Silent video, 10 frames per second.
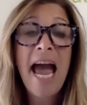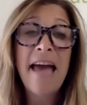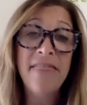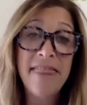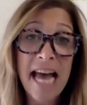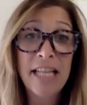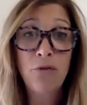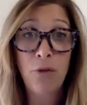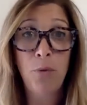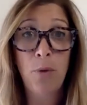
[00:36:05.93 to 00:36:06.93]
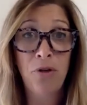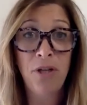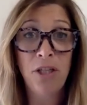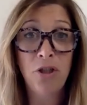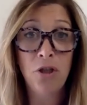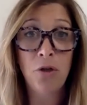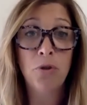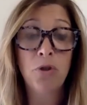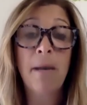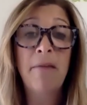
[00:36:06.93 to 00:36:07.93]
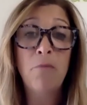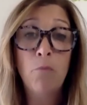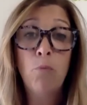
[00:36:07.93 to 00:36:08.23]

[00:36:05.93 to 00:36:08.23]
And that's really what you need to do. So my